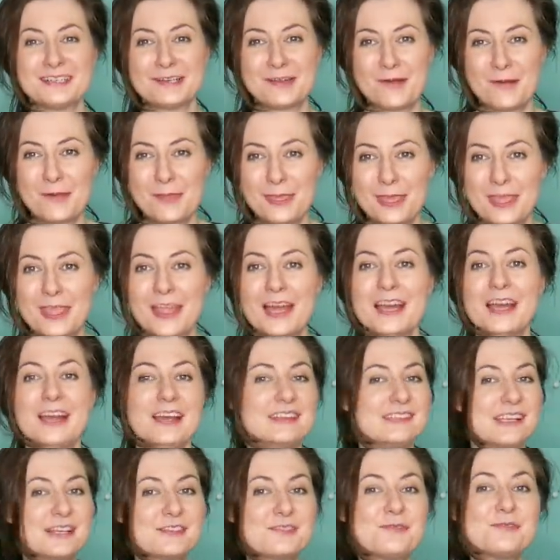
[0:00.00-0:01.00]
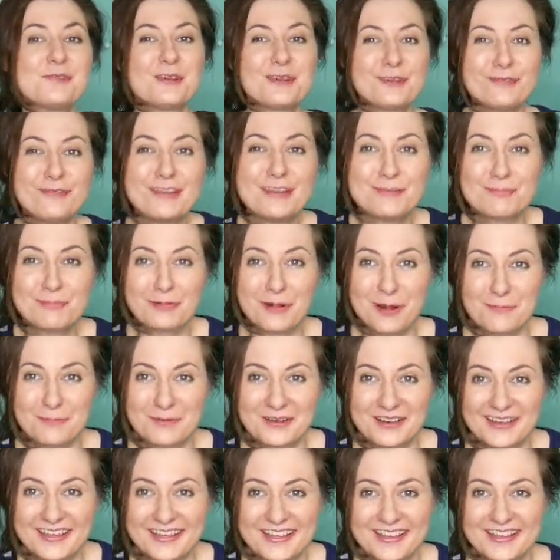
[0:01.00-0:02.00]
clothes that do not fit
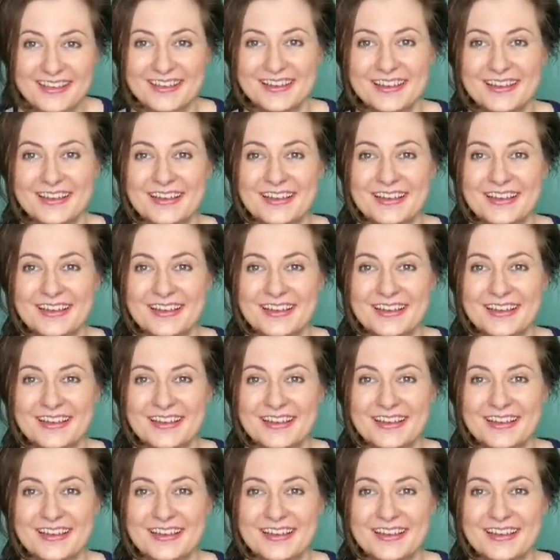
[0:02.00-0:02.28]
properly.